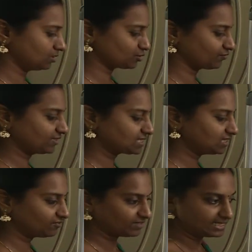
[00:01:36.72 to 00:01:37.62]
So we'll see
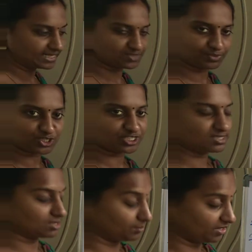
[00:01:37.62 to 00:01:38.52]
the field
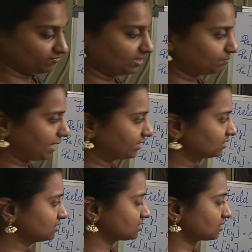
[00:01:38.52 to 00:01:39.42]
expressions, field
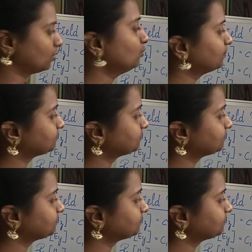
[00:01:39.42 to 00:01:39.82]
patterns now.